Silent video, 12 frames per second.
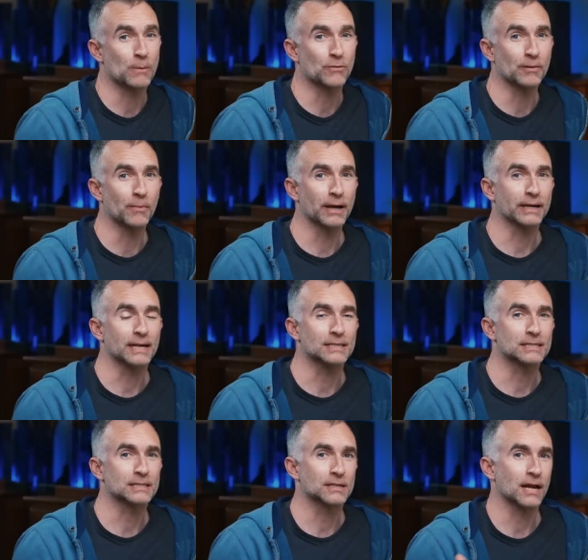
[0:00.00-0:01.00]
camera in my
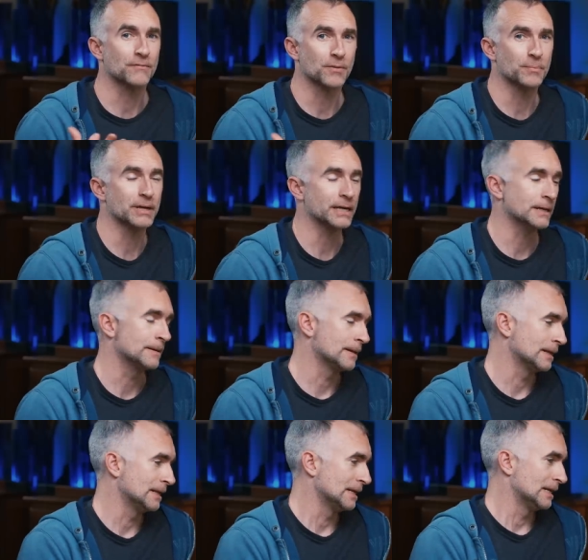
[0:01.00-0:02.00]
case, because I have the B.
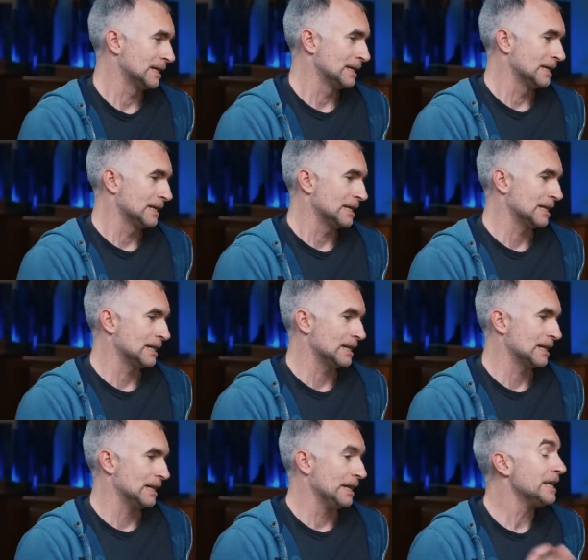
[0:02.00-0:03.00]

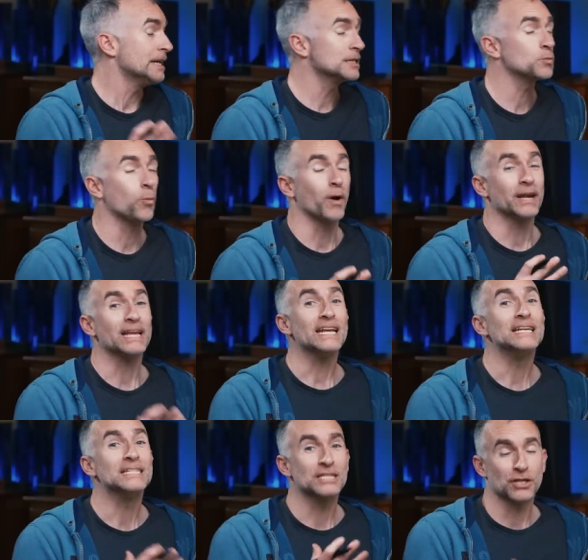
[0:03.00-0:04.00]
Here's what
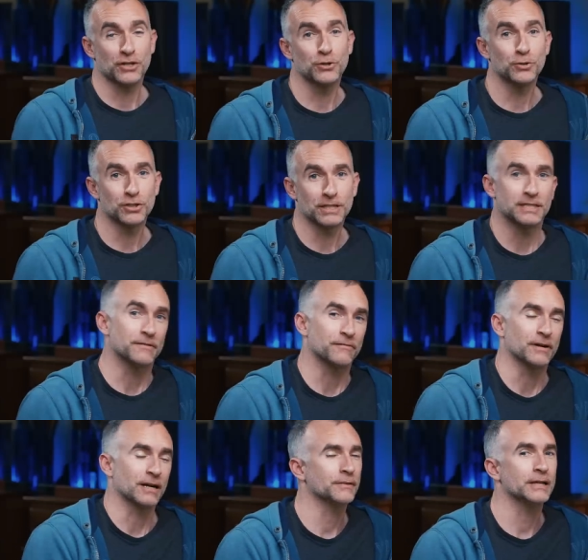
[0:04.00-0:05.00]
is hugely different.